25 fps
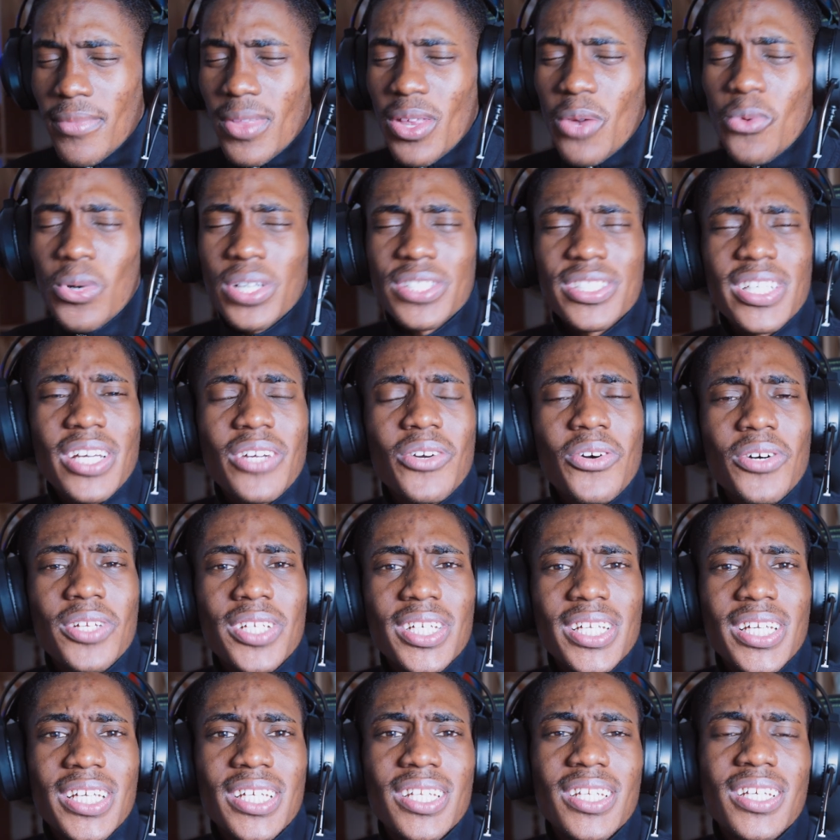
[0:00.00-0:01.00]
what's that called
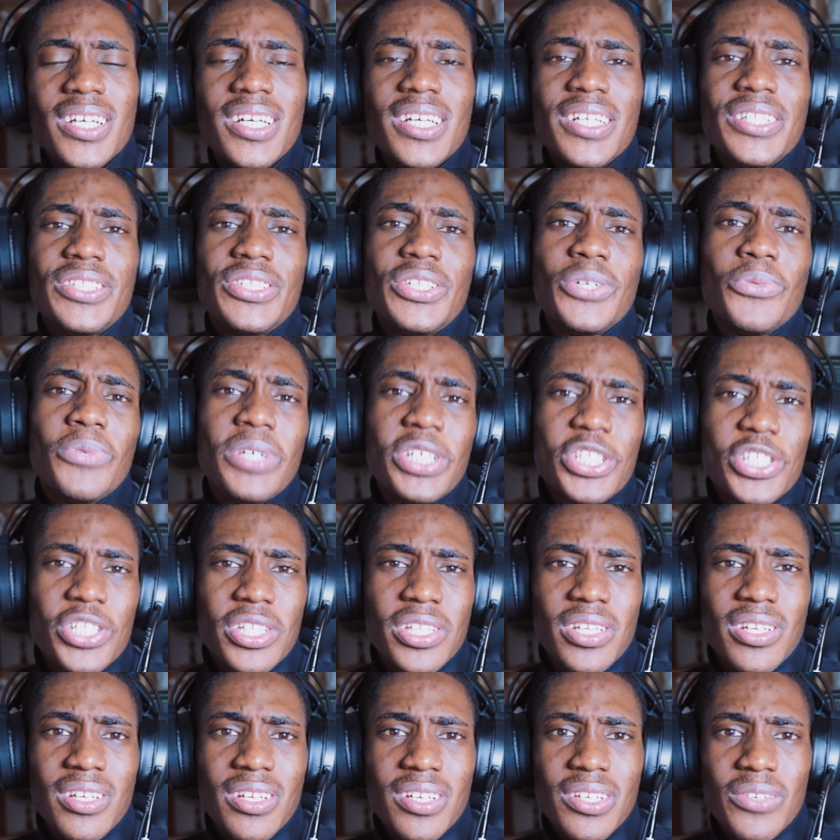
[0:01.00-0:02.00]
again?
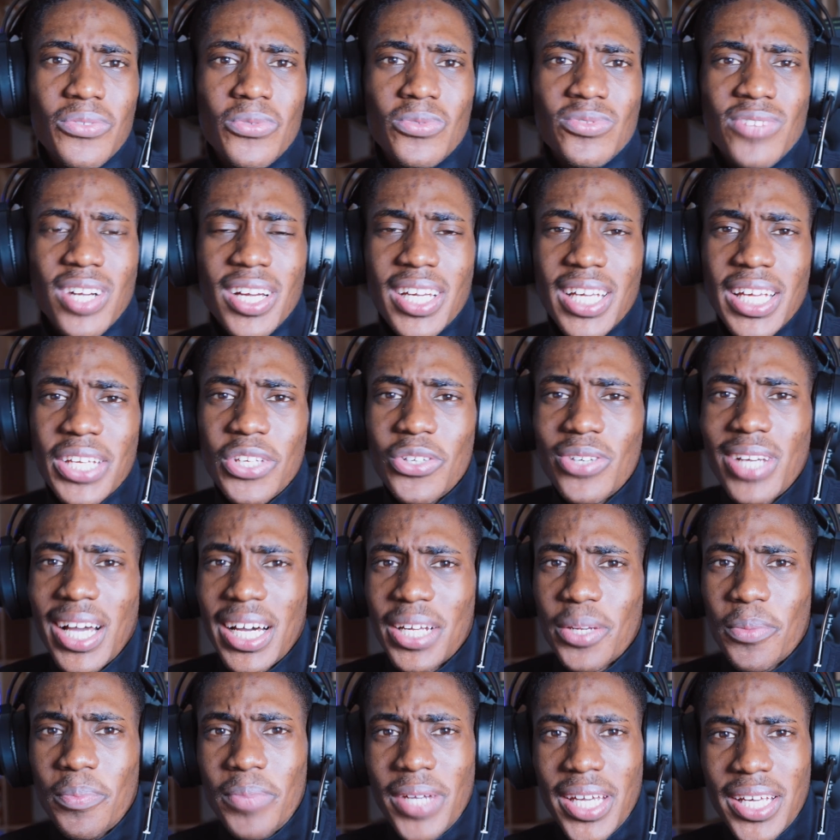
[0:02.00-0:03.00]
Tuition, right? And you got
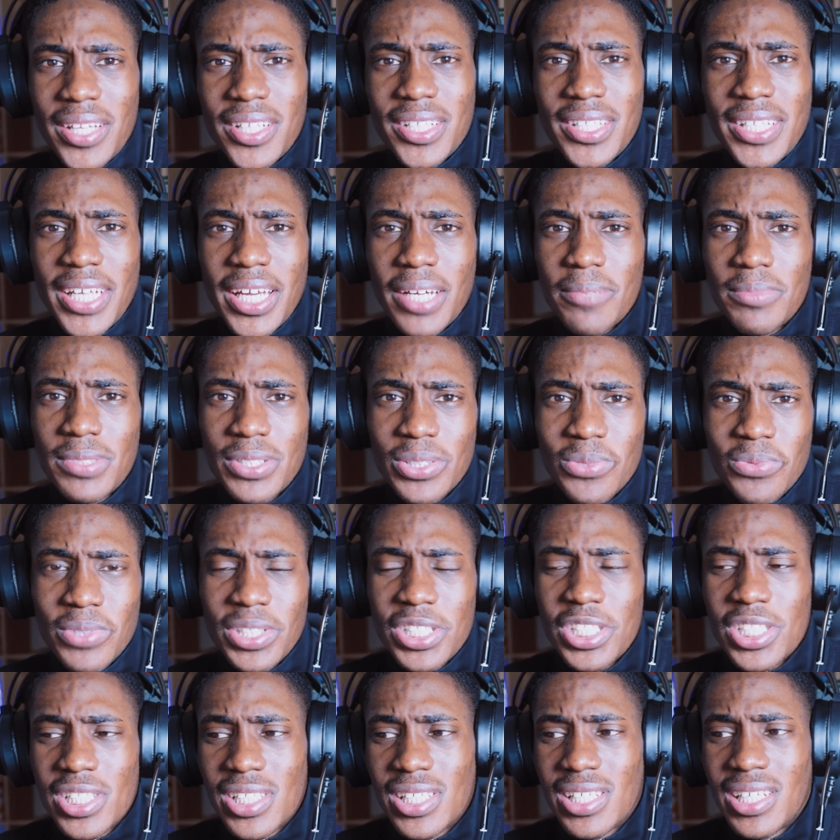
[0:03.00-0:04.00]
to pay the damn
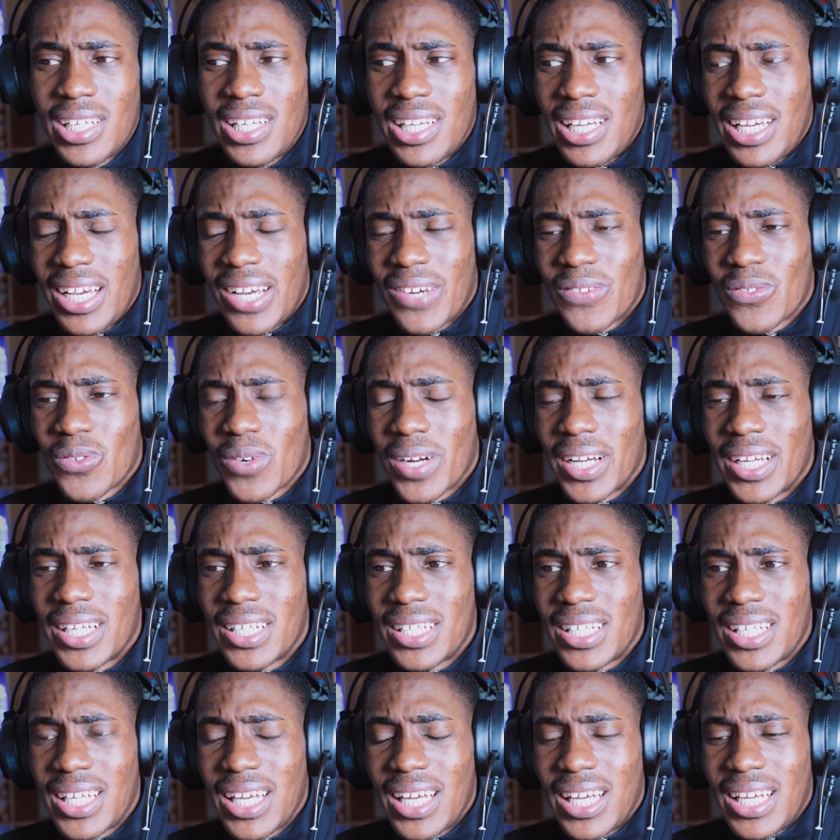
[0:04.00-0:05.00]
tuition,
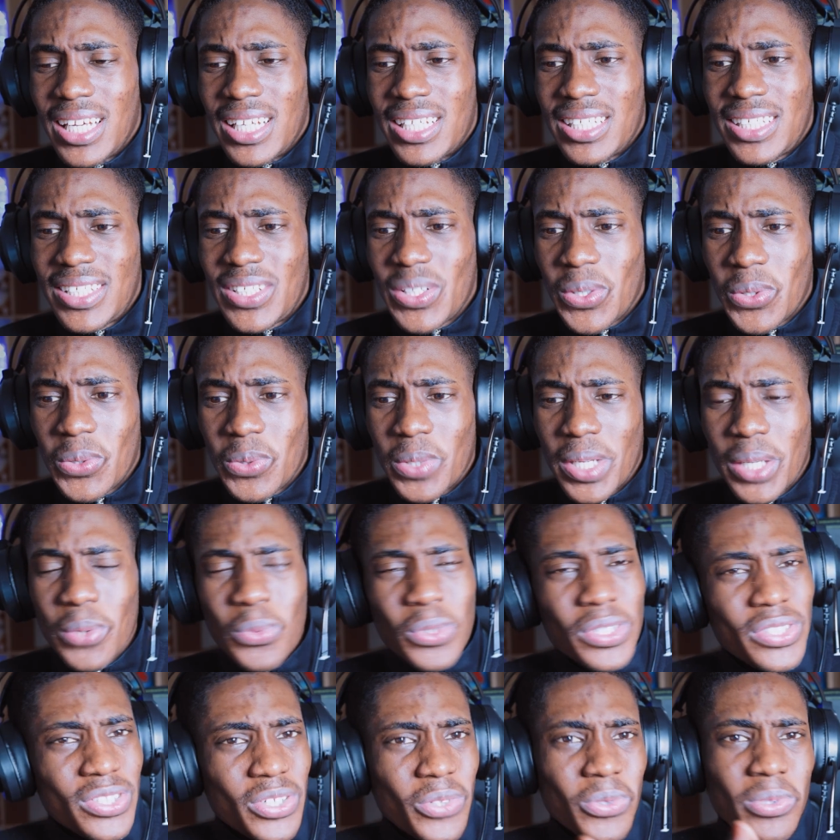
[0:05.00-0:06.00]
right? So it
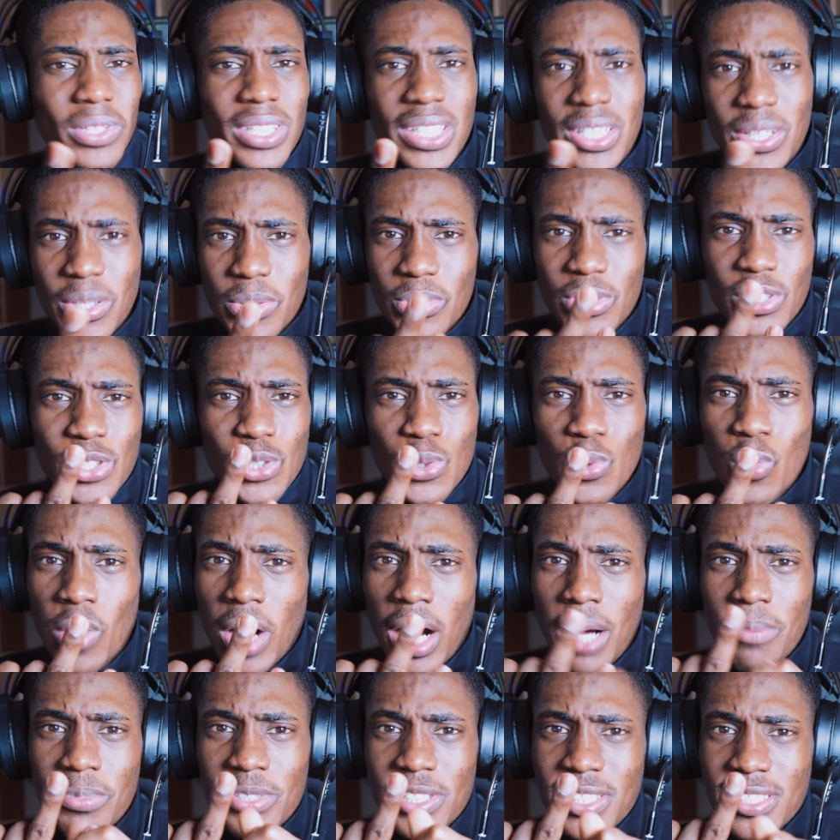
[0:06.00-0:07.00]
was only those two
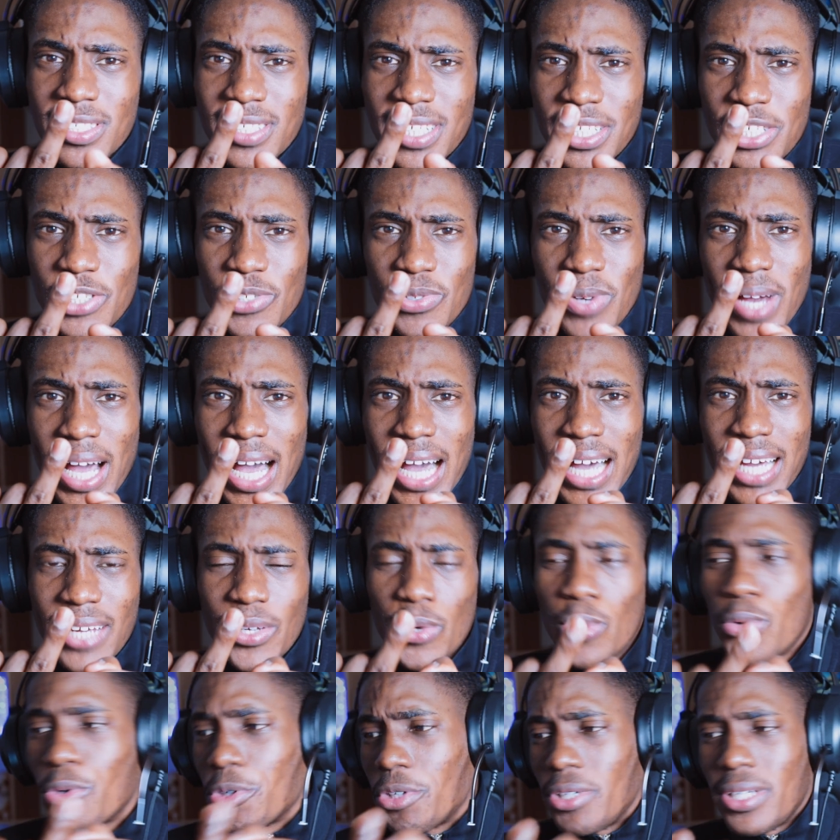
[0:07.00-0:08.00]
options that you had,
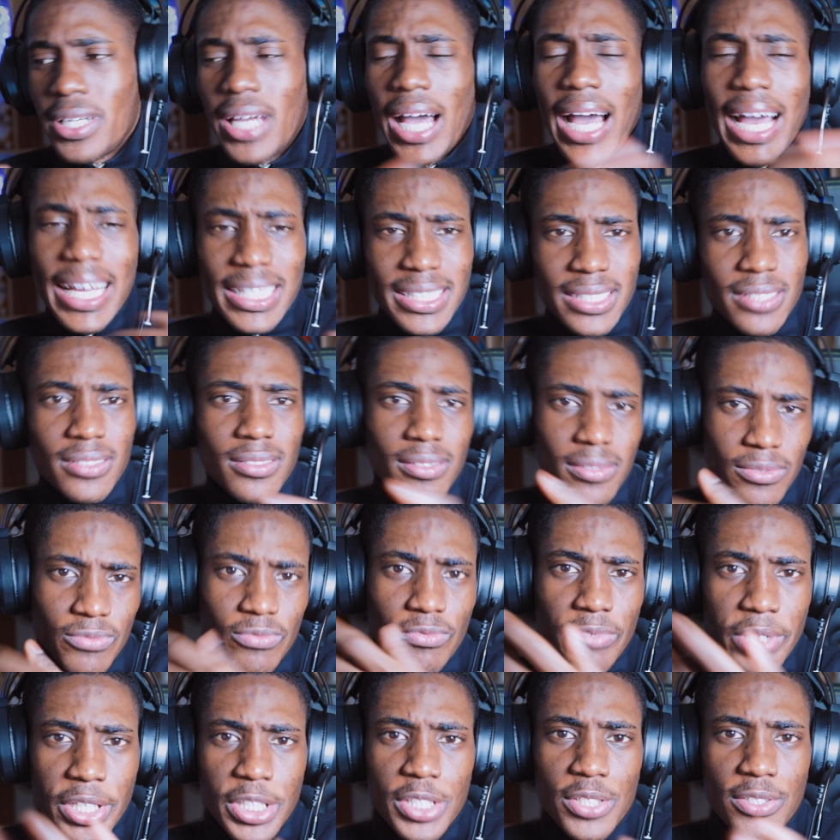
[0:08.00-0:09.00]
or you had
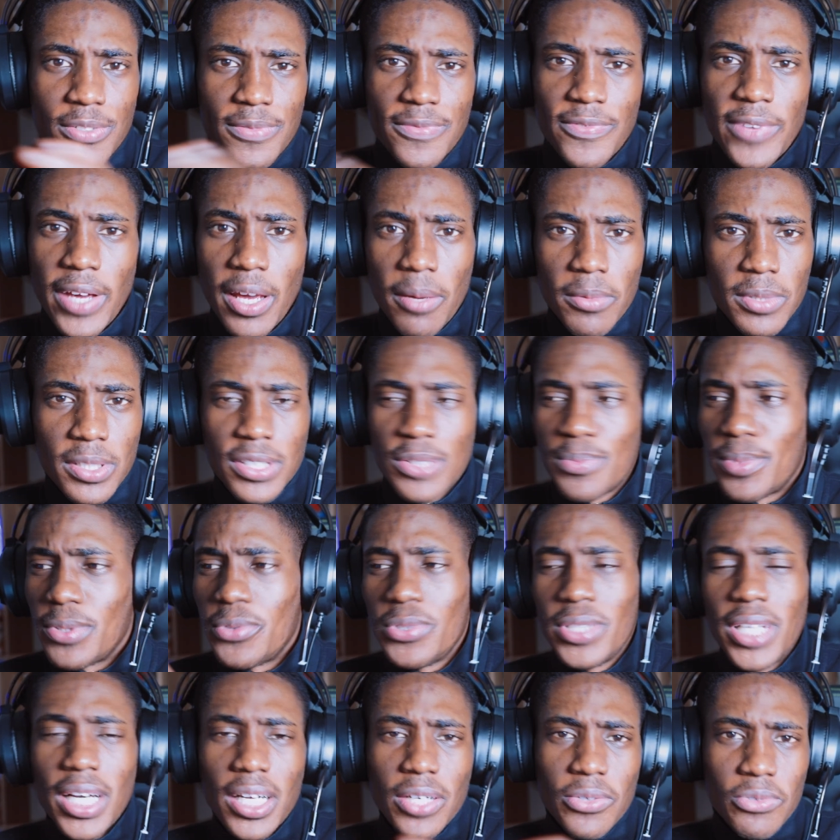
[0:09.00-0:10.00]
rich families, but
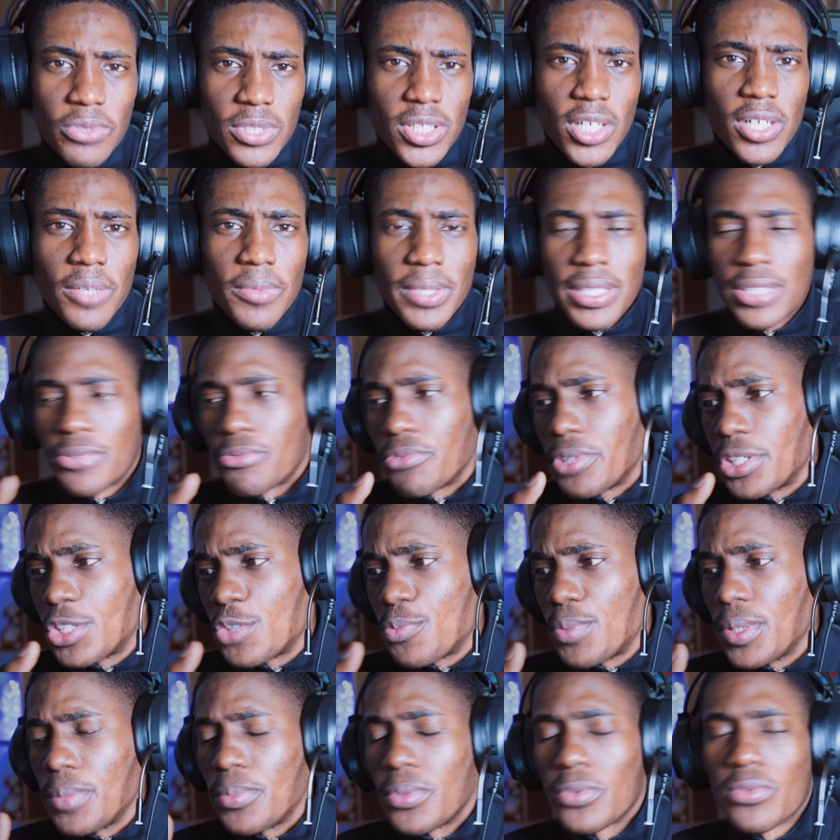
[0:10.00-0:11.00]
we're not going to talk about the
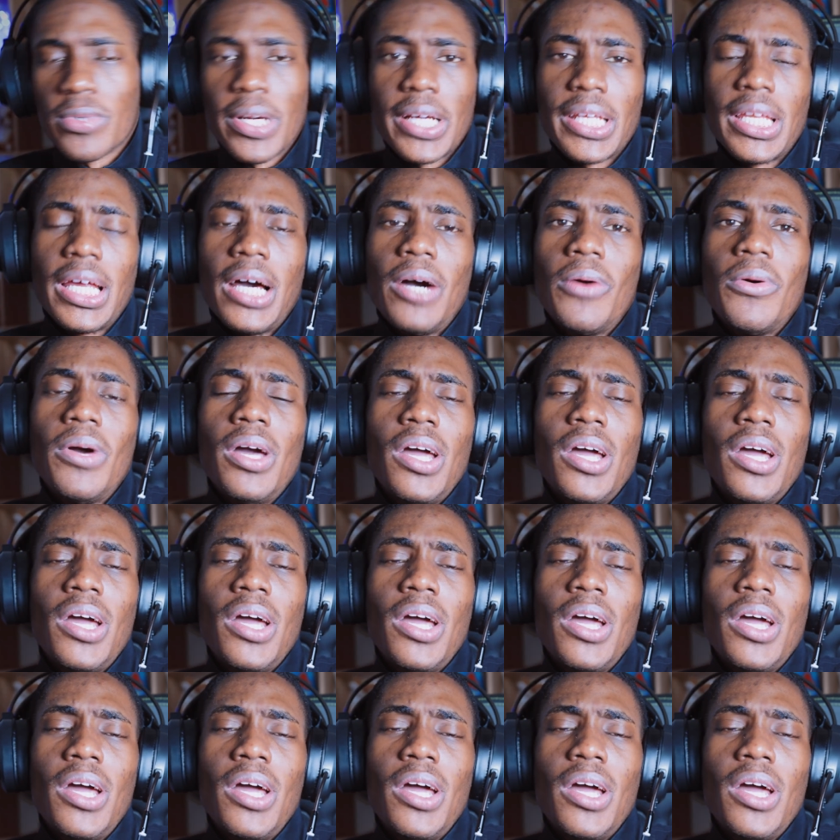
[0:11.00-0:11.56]
rich people right now,